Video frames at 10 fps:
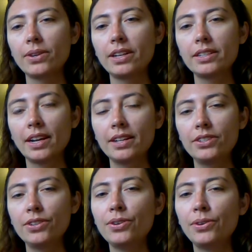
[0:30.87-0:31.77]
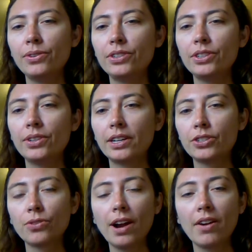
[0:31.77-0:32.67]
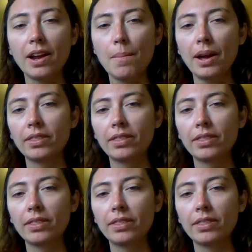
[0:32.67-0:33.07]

so I decided to do a terrarium.